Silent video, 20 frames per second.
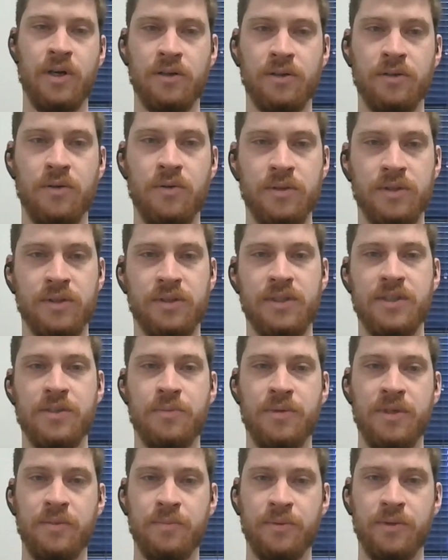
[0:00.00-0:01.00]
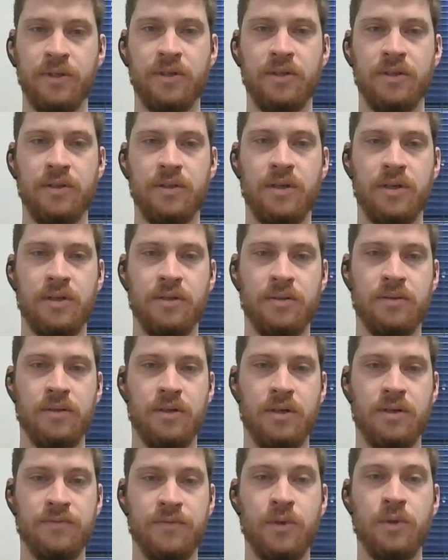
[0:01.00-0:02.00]
know that these people
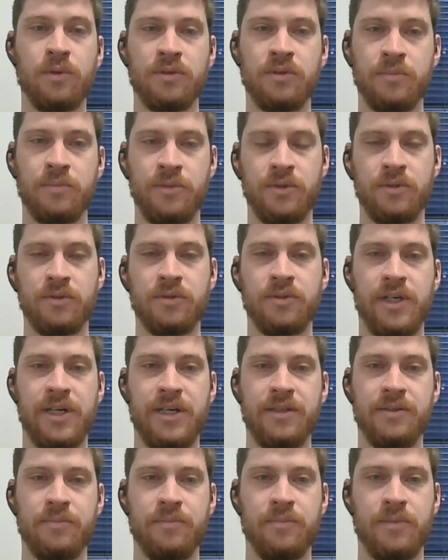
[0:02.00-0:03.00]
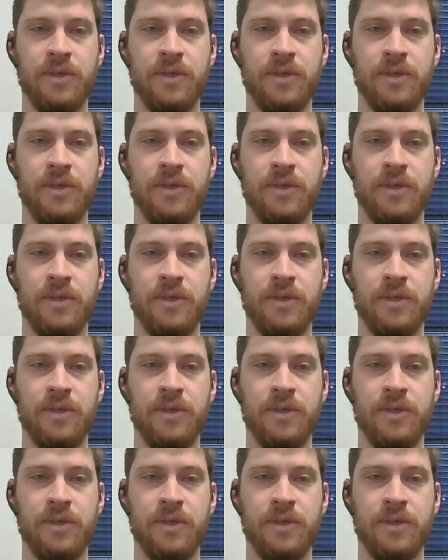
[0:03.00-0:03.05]
are vulnerable, right?